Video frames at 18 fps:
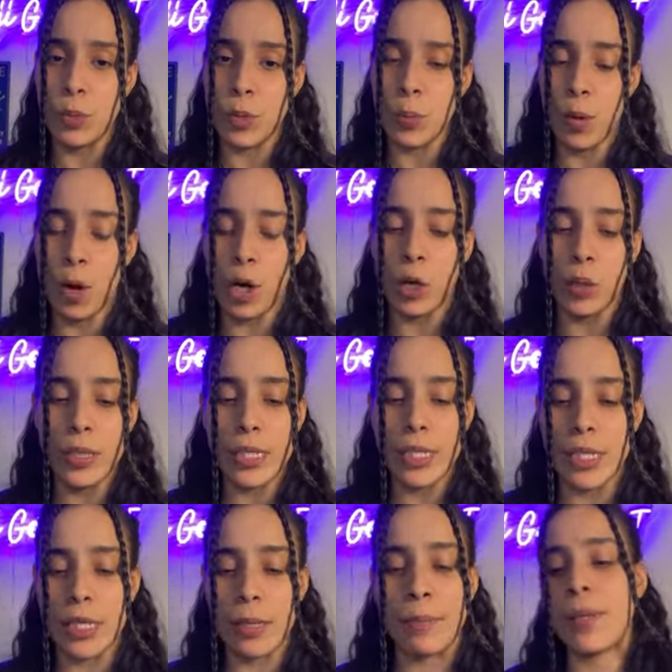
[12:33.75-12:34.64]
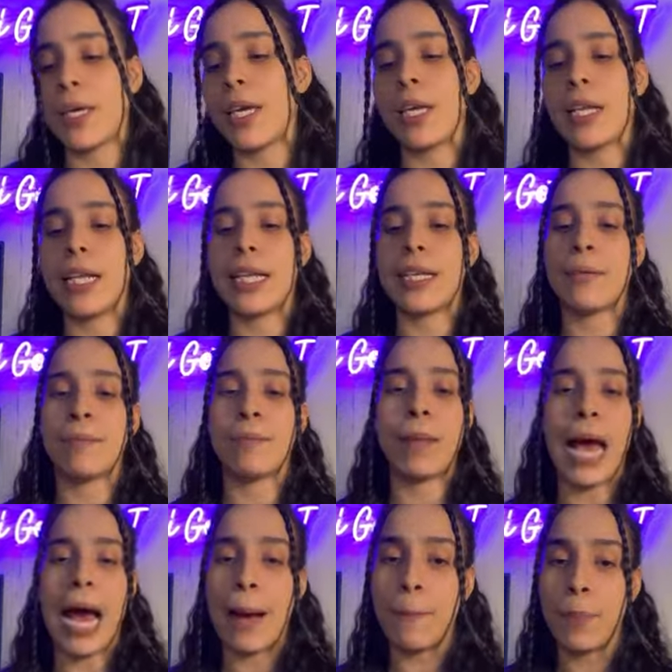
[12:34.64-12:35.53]
Tomorrow it's going to be like
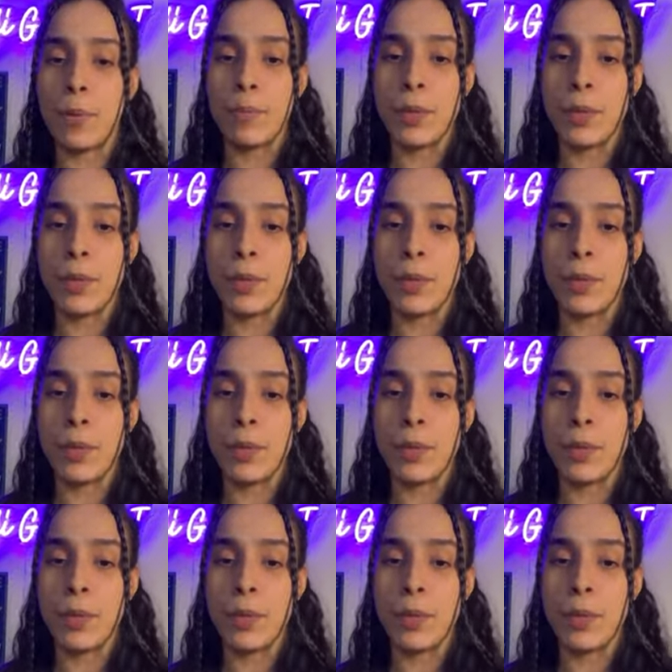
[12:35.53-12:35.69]
Apple